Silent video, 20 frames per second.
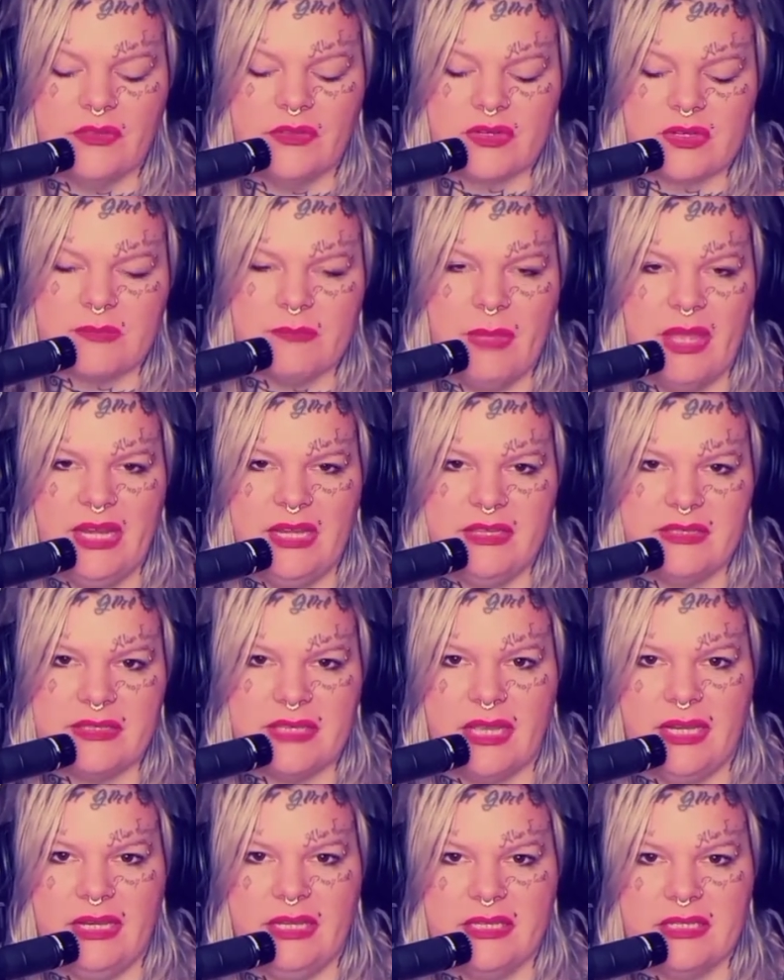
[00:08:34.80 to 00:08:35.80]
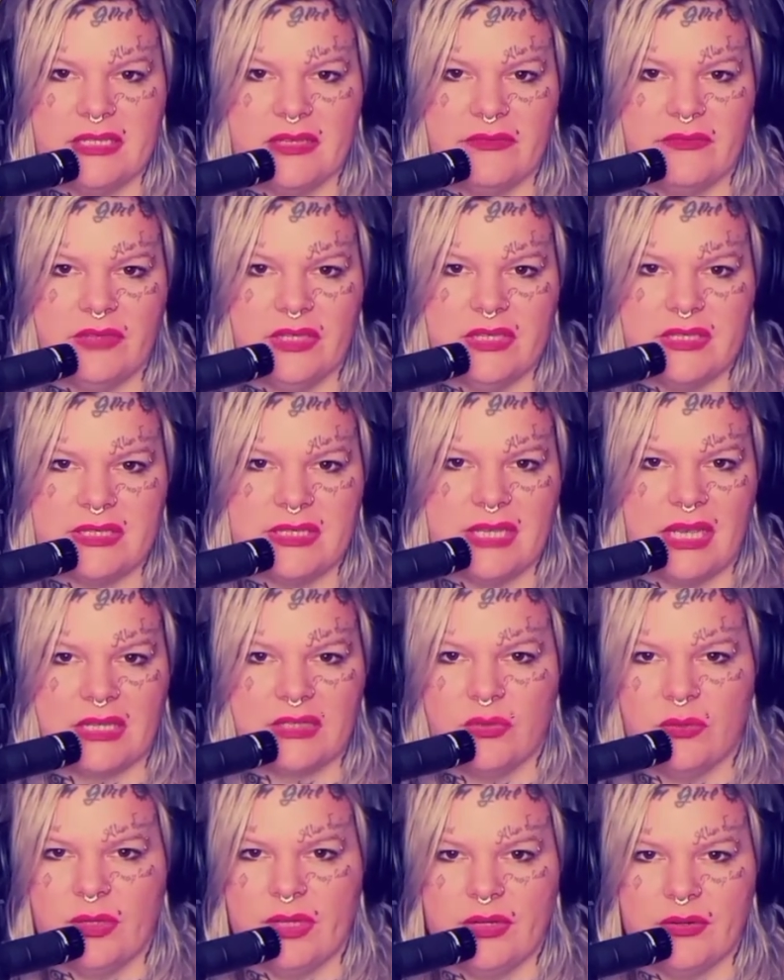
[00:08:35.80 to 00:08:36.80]
And there's many sightings of
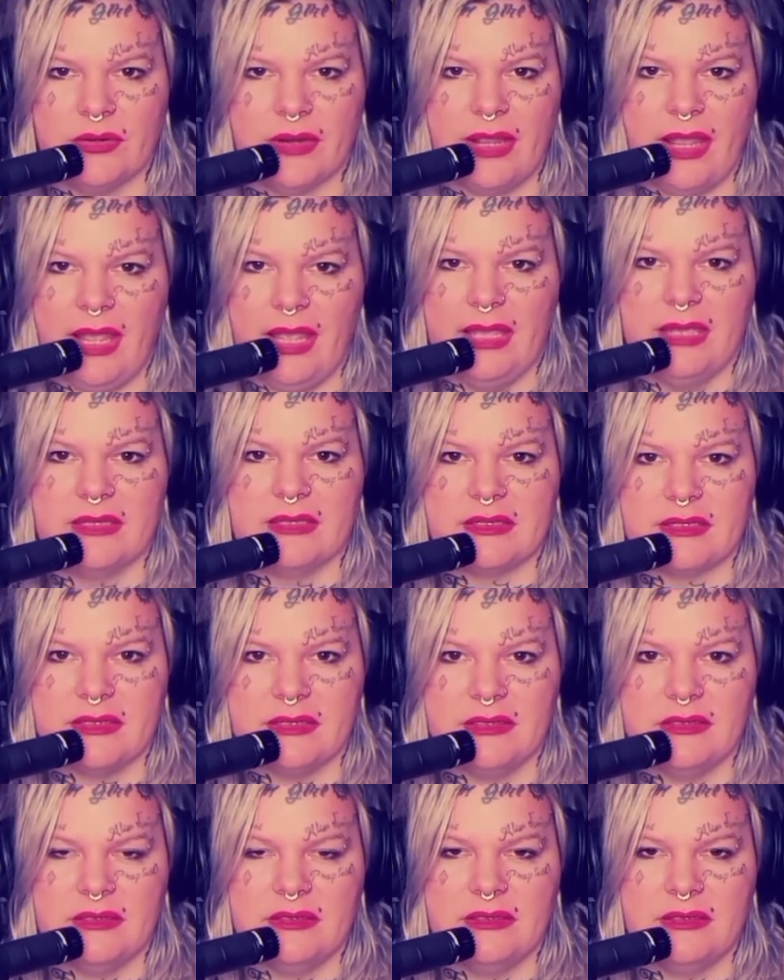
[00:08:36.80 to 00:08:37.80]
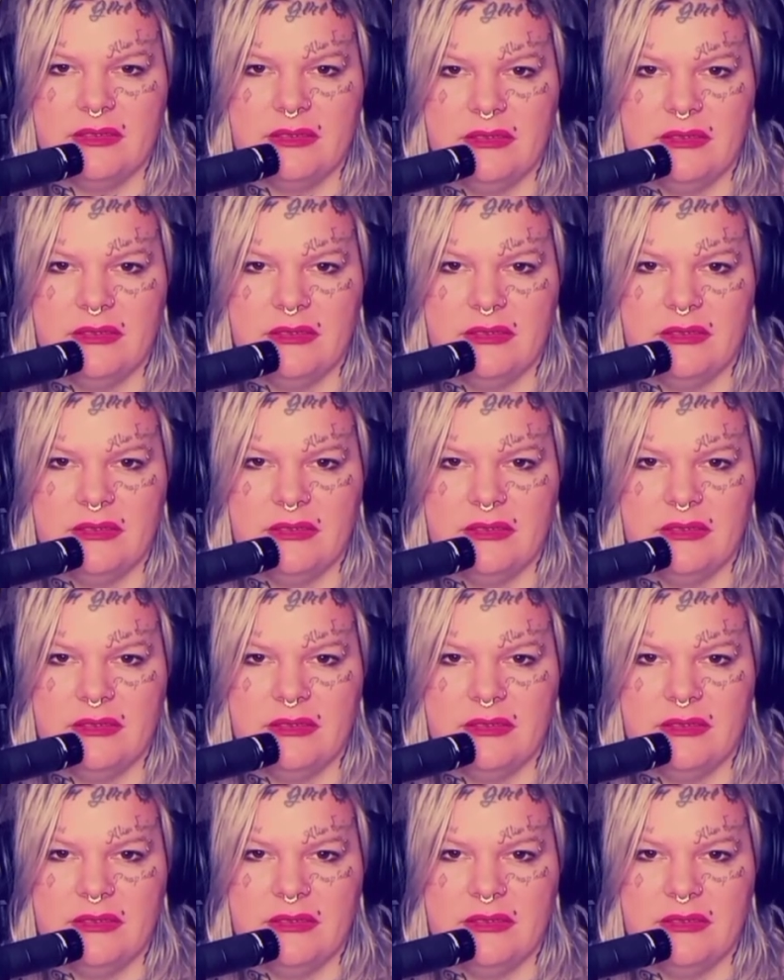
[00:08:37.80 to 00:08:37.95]
insectoid or ant